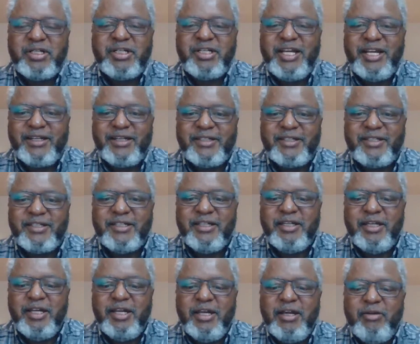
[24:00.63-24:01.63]
text,
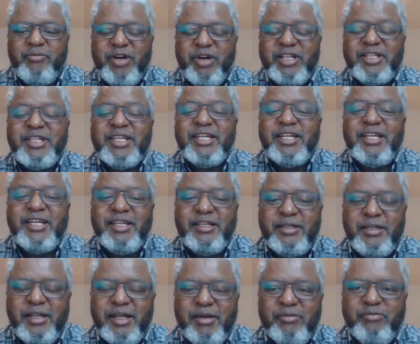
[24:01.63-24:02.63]
but they hid
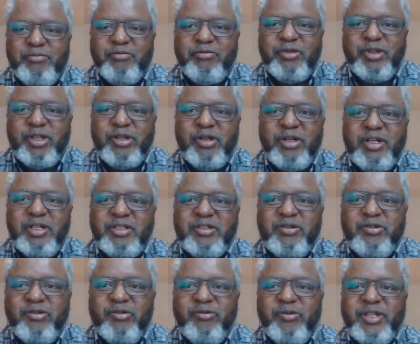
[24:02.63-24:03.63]
them.
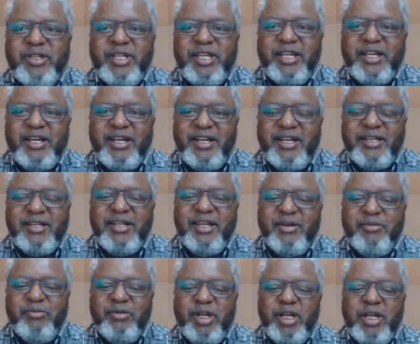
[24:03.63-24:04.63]
So when they had
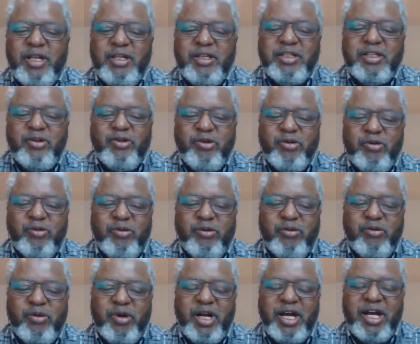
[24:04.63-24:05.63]
them,
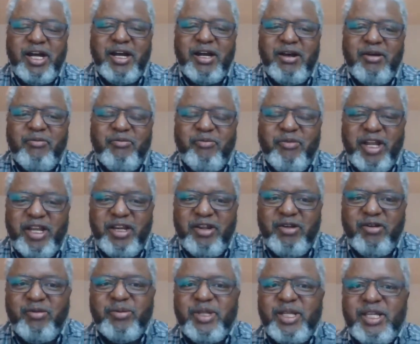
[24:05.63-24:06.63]
so many
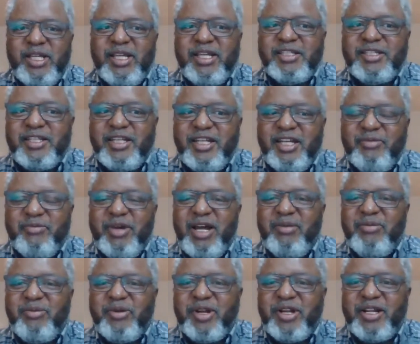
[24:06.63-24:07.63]
of the enslaved
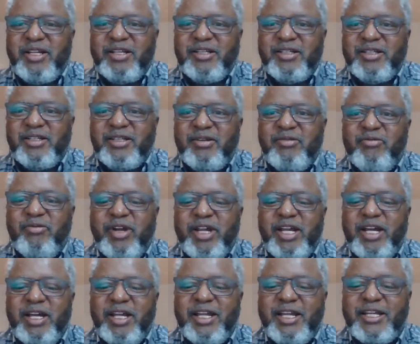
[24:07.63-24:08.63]
Africans
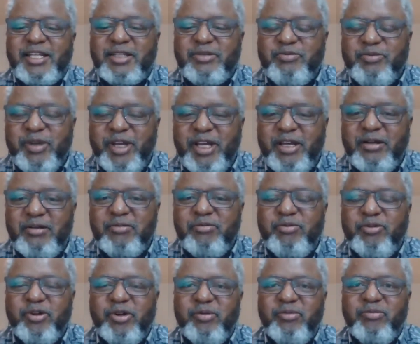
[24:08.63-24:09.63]
were expelled
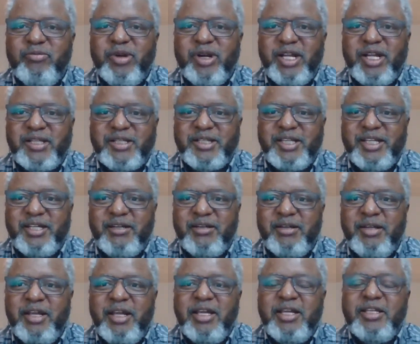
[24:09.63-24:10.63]
from Brazil.
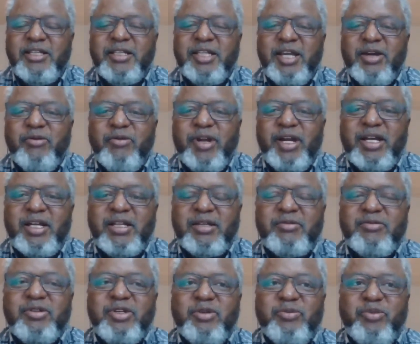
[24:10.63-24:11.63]
They were
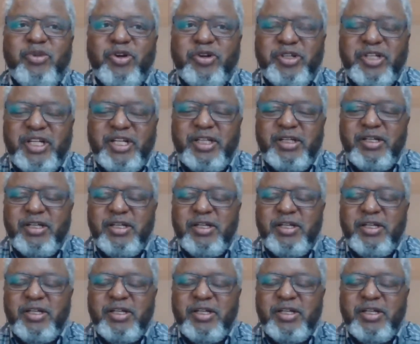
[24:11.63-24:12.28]
deported